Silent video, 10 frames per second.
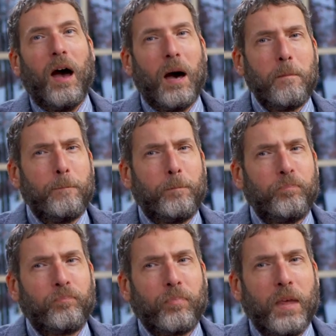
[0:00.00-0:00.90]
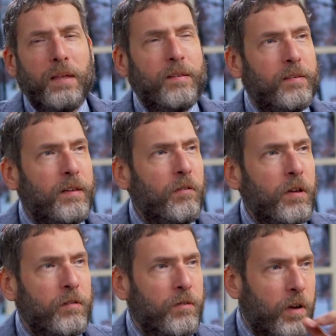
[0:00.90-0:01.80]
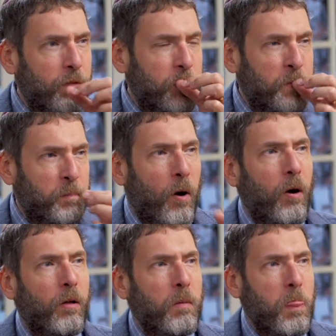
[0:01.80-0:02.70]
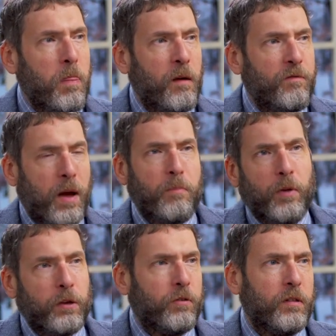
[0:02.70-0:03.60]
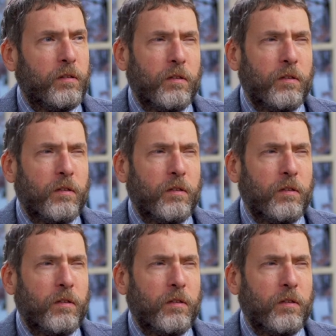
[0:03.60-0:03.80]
Um, it's a series of, of small vibrations,